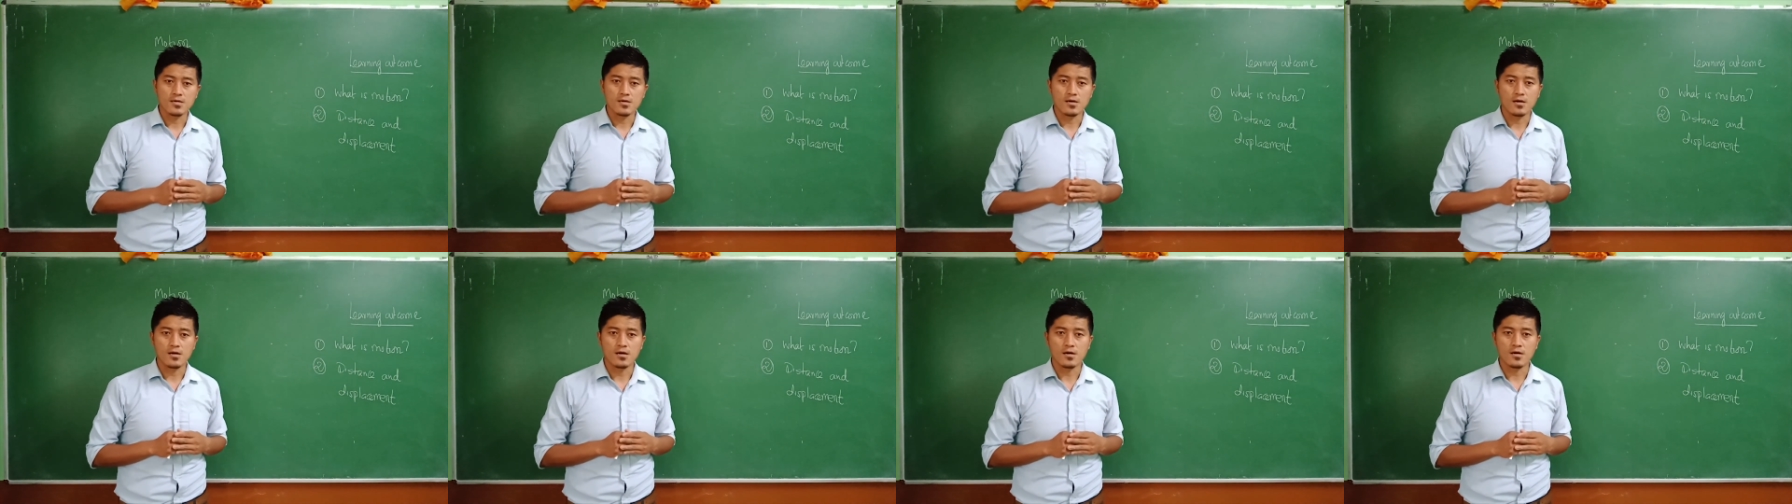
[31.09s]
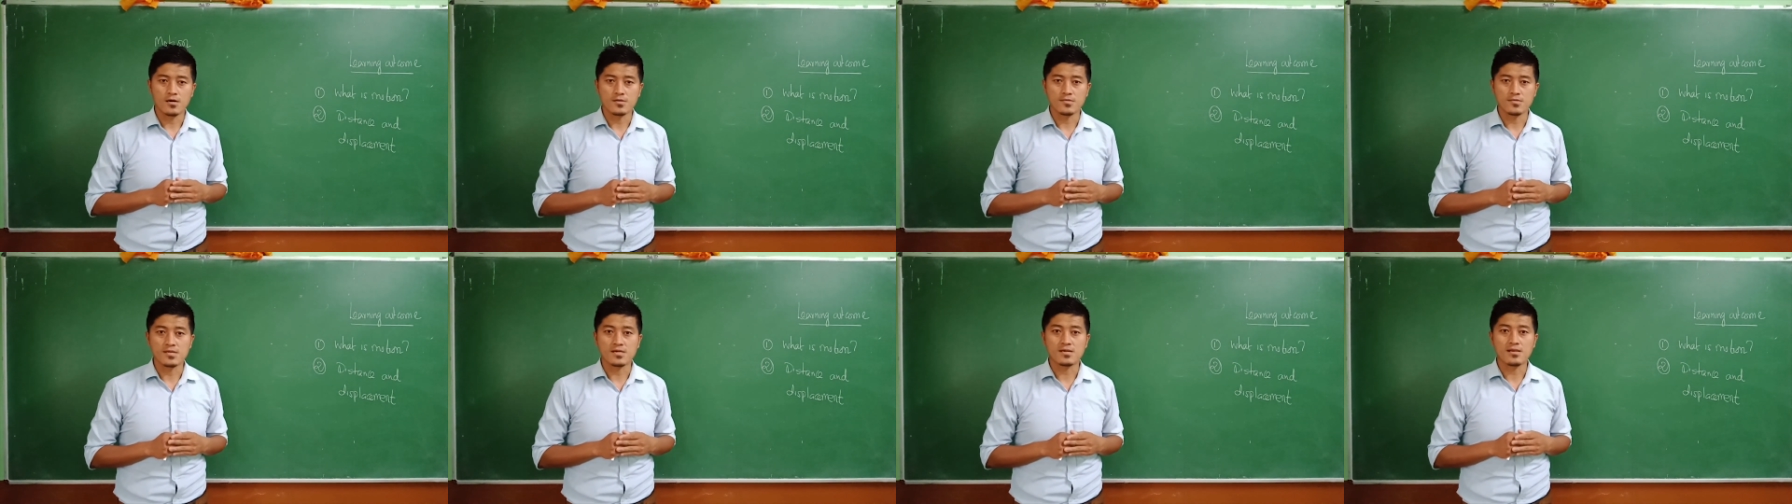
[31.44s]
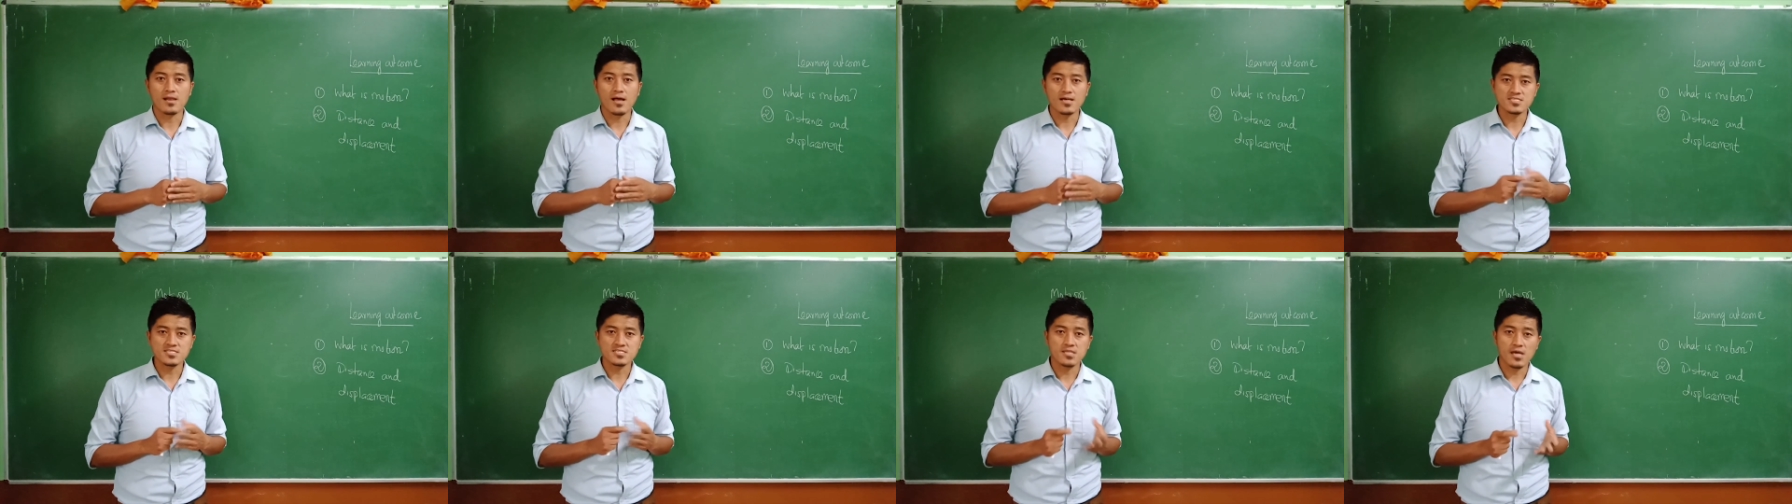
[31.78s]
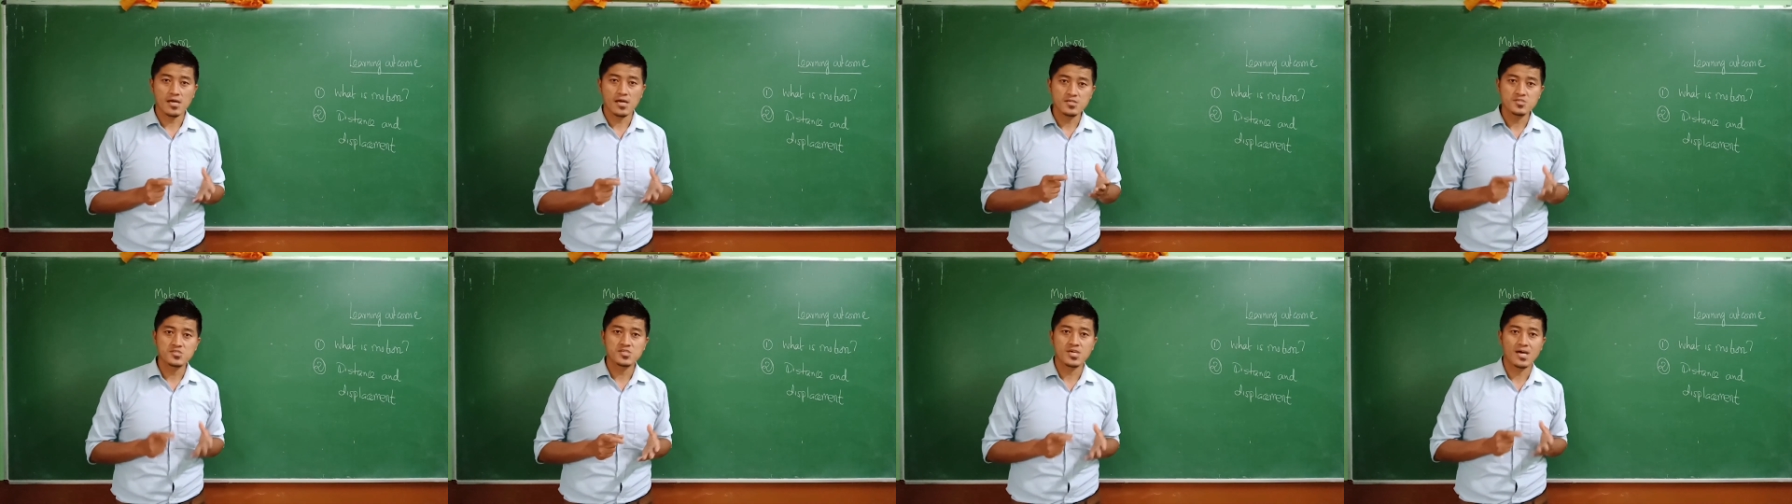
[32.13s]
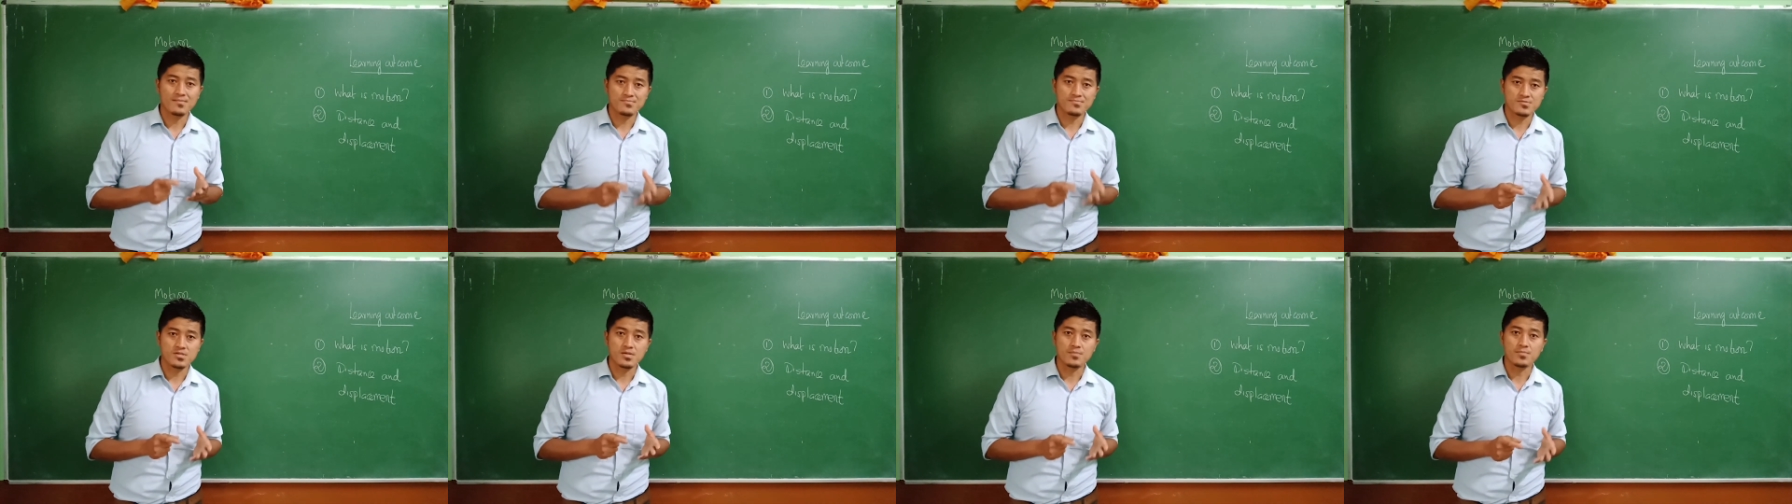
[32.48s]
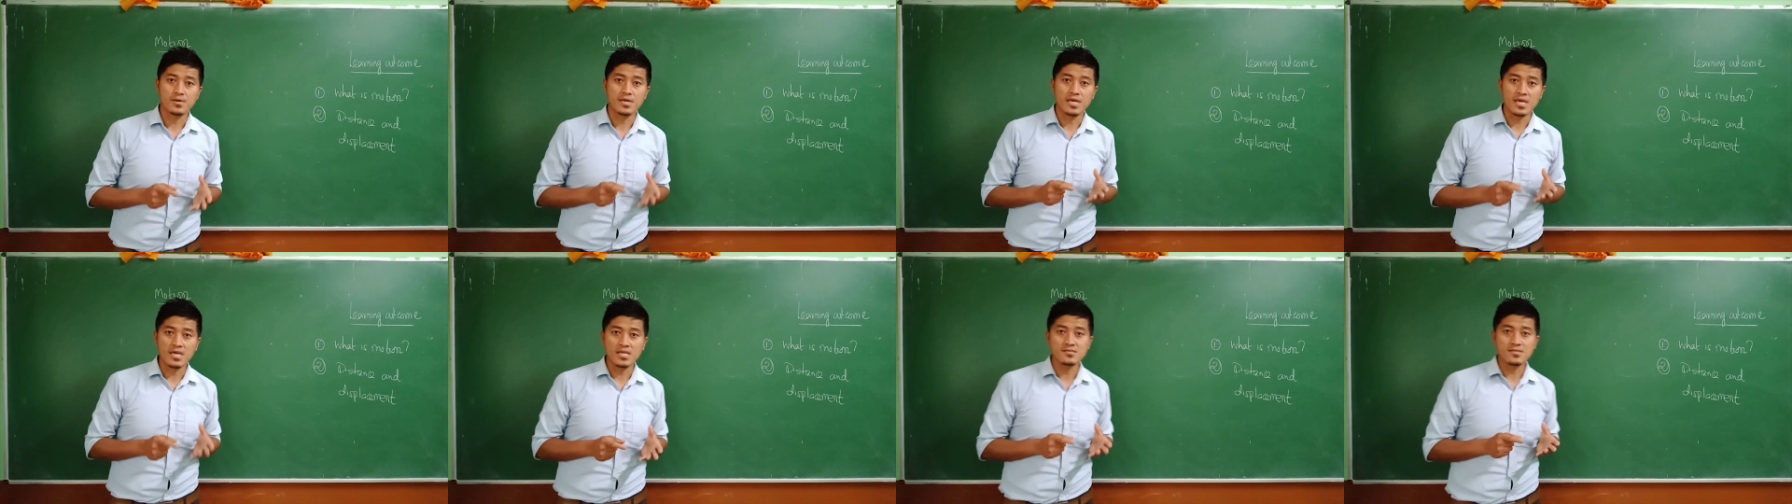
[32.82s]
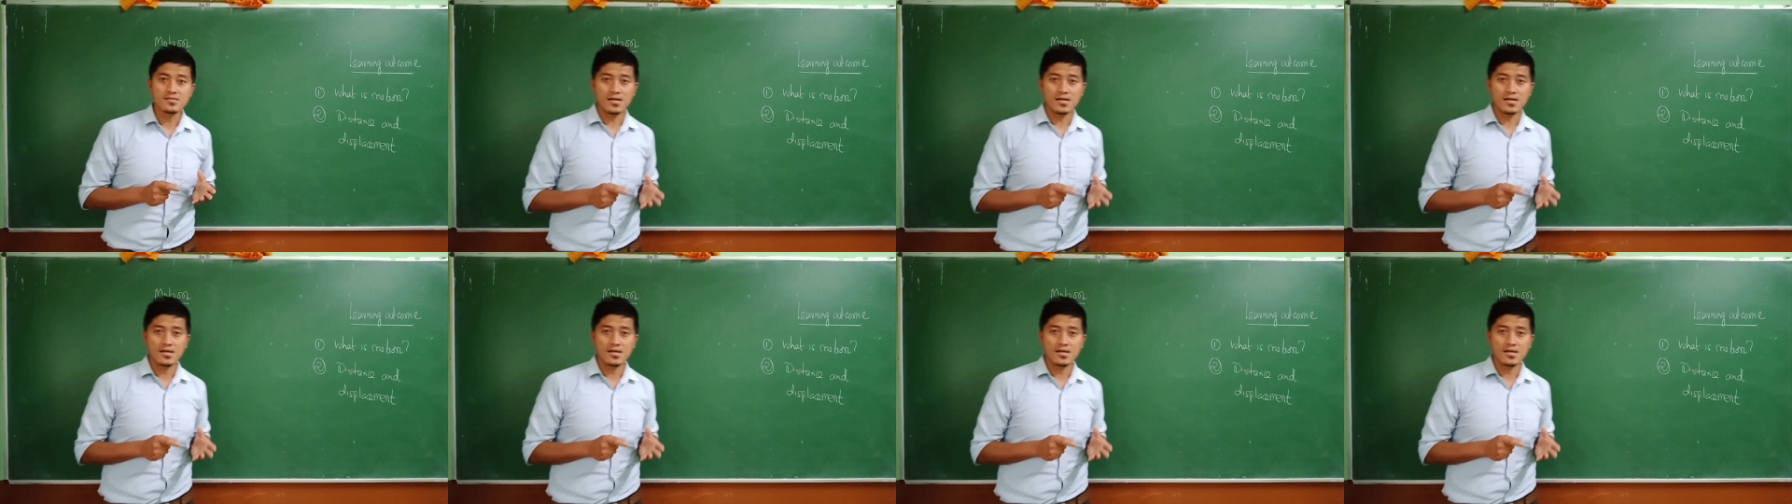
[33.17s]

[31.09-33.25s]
the class 9 chapter number 8,